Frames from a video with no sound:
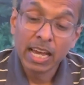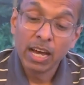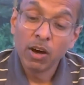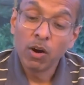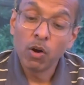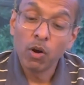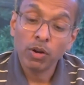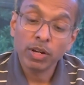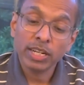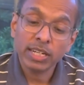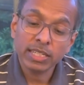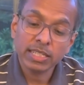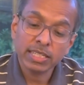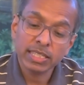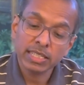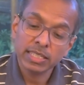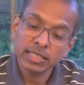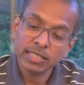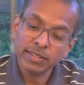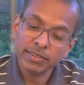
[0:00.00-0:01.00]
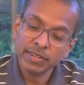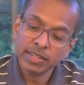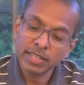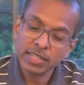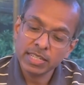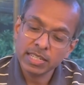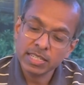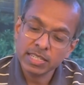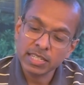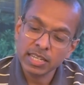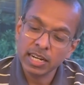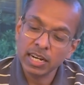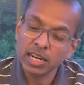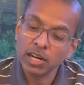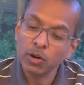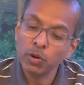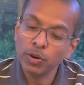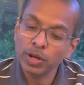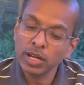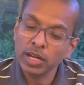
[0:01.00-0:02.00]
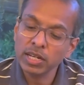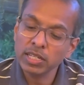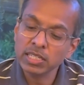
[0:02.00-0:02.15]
On it there is a Hoya